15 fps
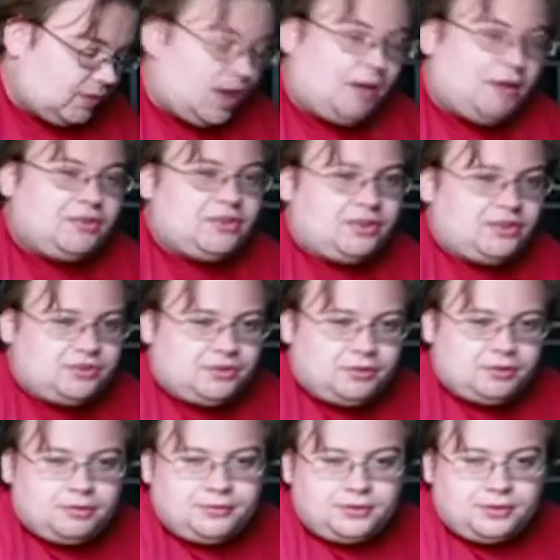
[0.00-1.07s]
Or I'll do
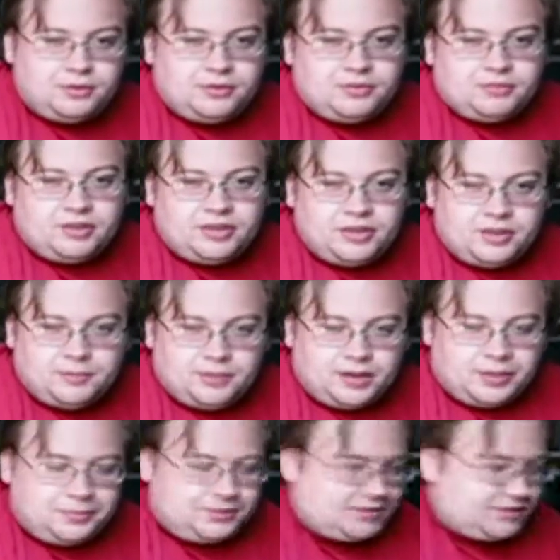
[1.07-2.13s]
a review on one of the
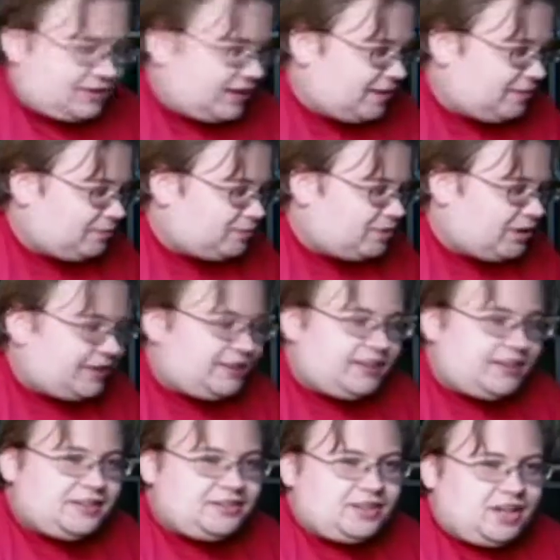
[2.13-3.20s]
apartments that I'm trying to
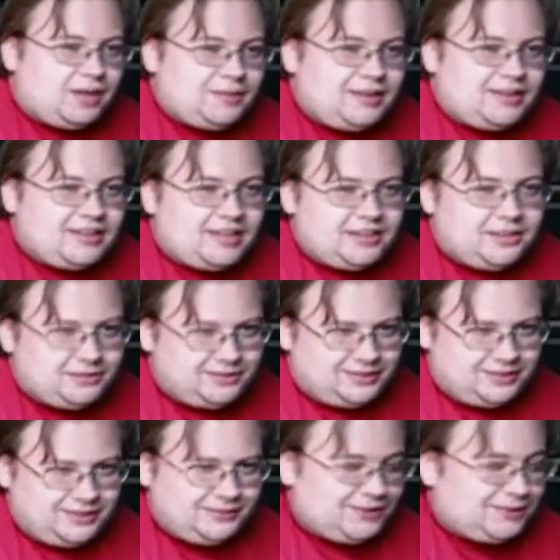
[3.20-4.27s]
get a job at that I used
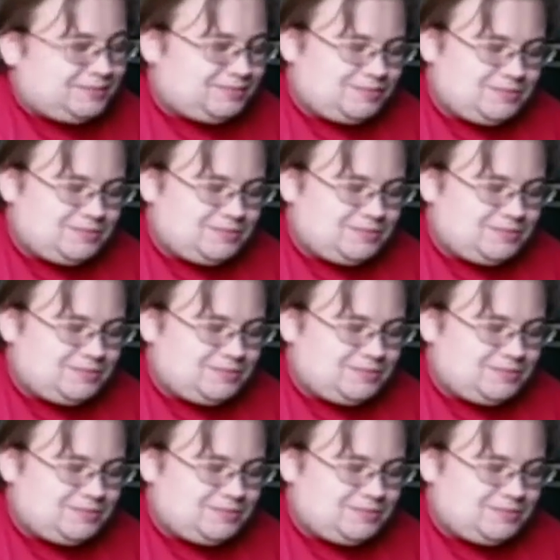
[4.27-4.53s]
to live in.